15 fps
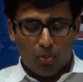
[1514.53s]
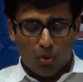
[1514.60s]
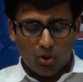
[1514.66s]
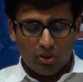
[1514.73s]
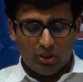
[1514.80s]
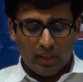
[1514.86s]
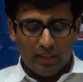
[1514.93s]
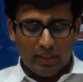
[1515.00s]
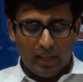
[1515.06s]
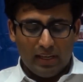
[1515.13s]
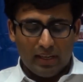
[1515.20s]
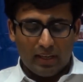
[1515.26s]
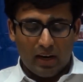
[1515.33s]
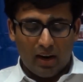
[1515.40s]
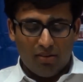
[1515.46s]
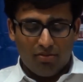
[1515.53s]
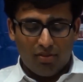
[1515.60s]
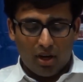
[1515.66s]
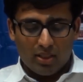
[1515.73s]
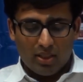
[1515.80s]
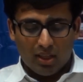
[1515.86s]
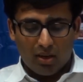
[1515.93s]
post and
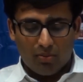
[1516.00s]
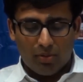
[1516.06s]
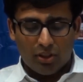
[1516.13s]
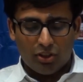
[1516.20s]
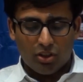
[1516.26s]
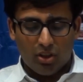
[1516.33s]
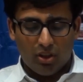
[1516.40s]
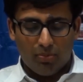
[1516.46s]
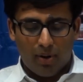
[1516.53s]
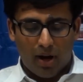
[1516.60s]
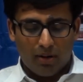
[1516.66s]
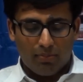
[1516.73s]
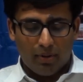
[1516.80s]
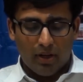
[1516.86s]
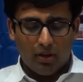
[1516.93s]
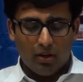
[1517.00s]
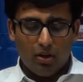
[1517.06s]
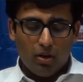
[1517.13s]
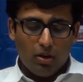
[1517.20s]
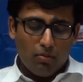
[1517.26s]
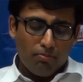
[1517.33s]
telegraph, other commercial department,